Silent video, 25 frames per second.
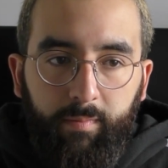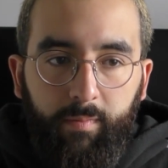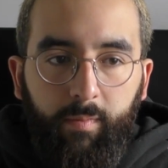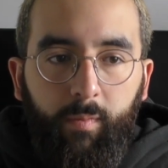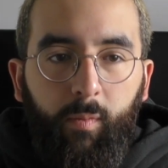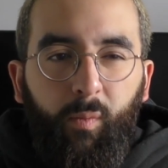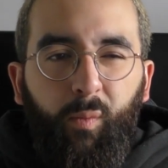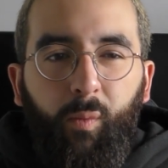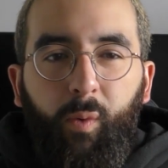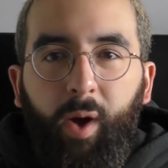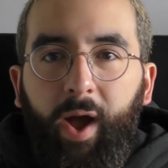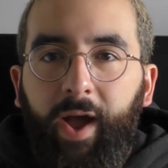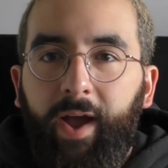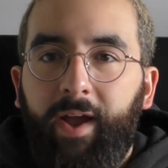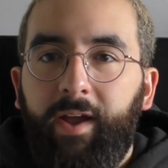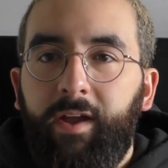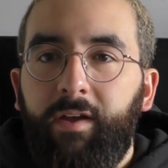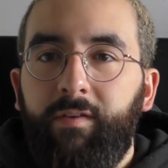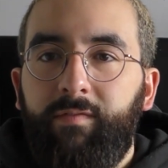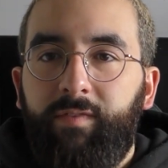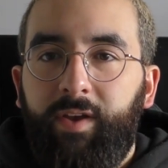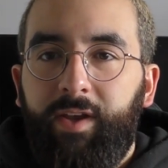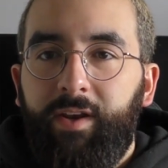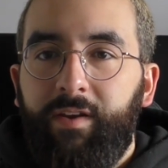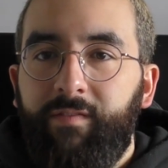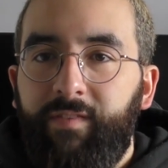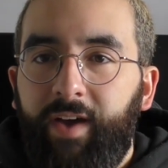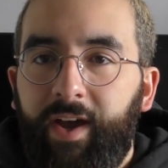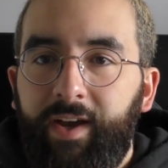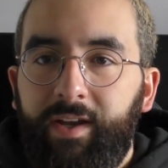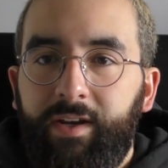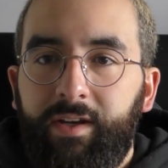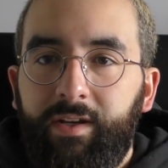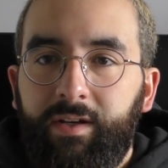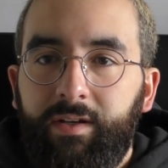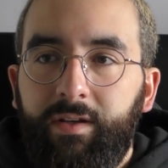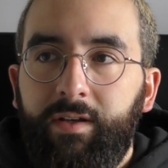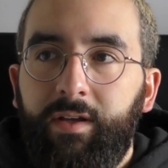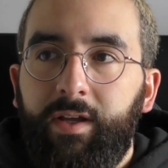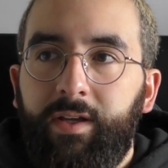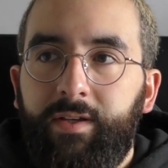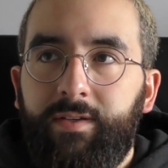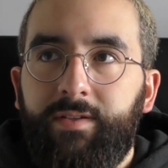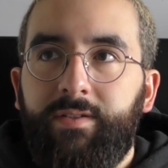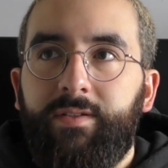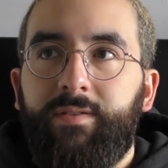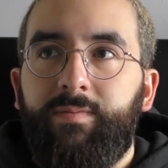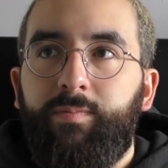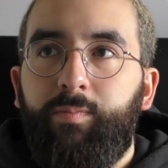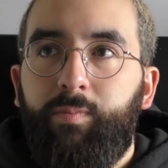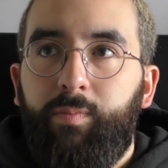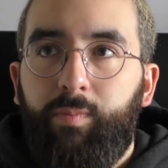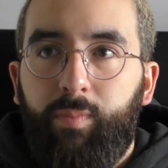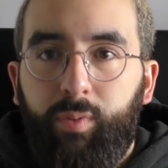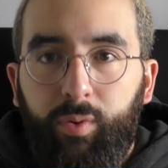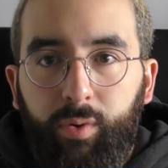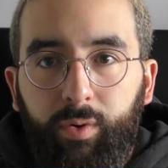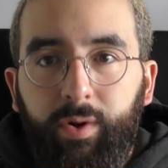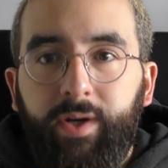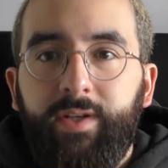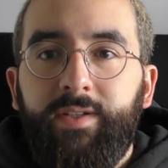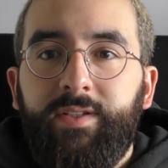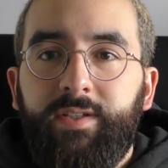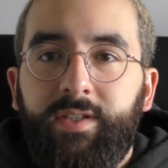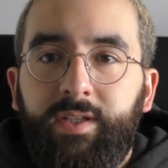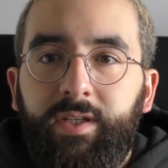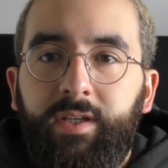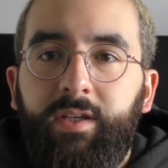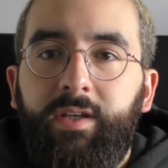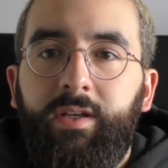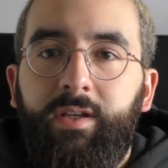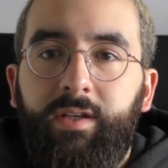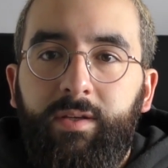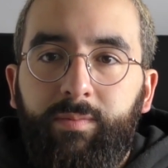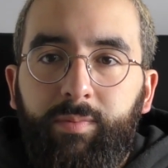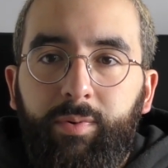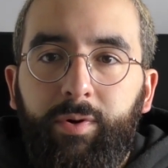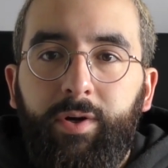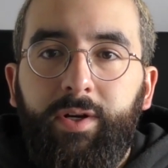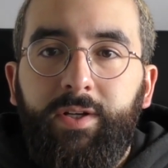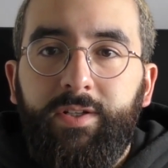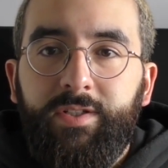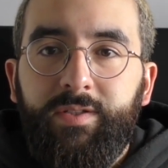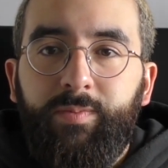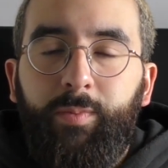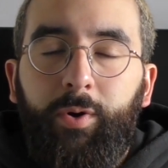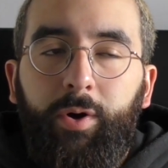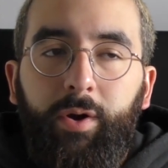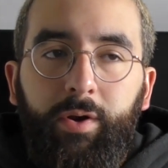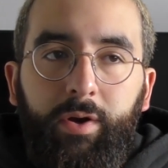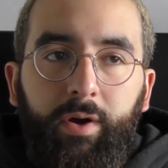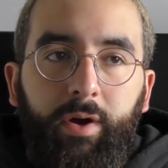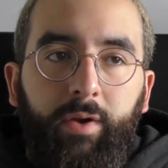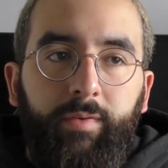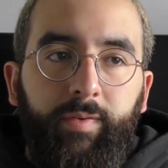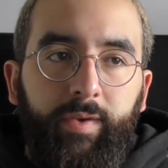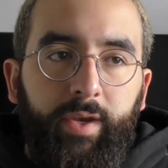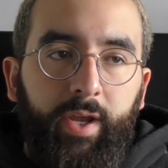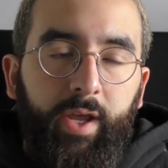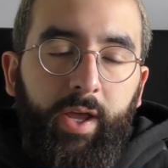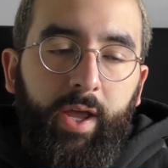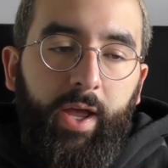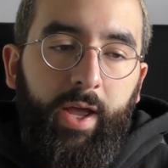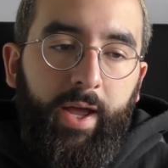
way of innovating is pretty spot on.